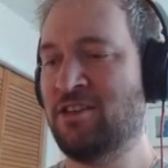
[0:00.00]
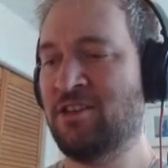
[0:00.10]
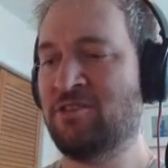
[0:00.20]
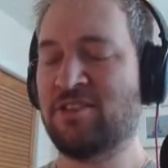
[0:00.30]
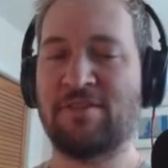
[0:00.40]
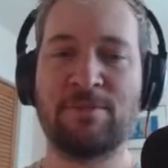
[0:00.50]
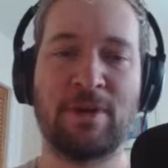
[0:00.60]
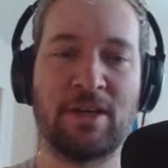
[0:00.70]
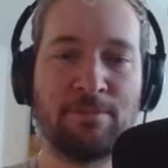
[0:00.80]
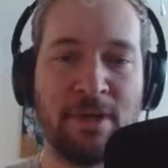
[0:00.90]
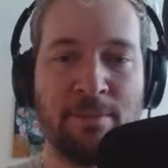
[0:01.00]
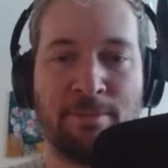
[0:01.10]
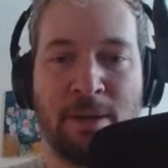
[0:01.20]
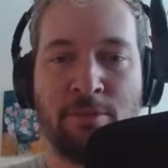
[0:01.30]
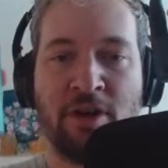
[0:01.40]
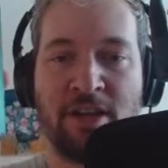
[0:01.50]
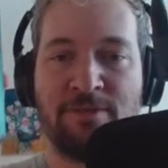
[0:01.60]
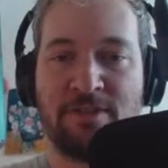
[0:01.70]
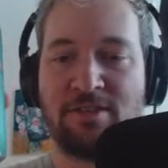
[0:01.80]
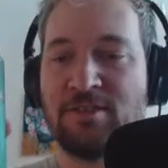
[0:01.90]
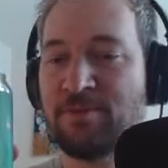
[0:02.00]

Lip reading: Just having my breakfast.